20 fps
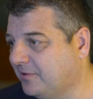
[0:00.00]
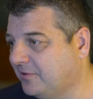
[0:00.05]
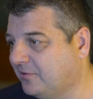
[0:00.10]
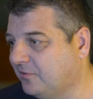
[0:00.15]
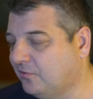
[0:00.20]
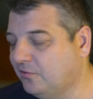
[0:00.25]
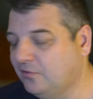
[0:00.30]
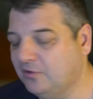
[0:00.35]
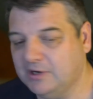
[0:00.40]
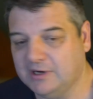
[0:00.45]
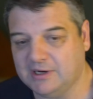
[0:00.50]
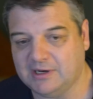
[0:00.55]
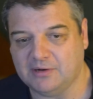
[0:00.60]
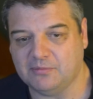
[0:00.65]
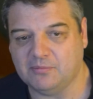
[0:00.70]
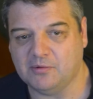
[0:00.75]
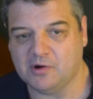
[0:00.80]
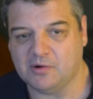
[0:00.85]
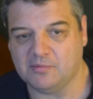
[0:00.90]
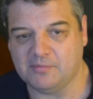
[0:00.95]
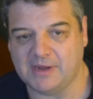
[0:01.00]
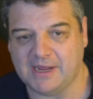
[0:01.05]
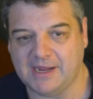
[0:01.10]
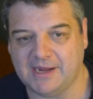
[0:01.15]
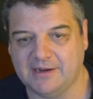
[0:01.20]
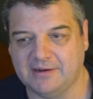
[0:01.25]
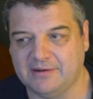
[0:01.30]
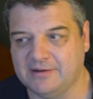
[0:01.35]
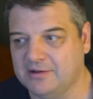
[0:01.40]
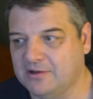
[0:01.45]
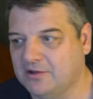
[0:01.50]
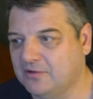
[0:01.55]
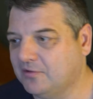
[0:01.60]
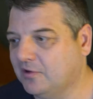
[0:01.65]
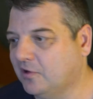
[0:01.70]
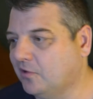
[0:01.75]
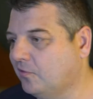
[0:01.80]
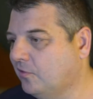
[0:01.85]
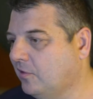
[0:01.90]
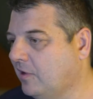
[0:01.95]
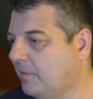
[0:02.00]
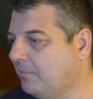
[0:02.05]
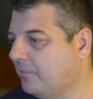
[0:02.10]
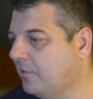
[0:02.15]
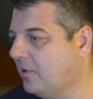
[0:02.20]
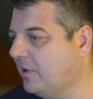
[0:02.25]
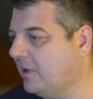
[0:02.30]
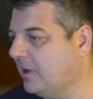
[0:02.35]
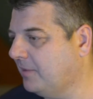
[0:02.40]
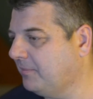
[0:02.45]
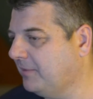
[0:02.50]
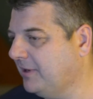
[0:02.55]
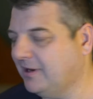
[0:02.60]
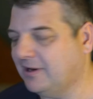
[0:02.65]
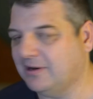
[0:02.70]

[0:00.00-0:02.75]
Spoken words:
It's really well made. I've got it right behind me,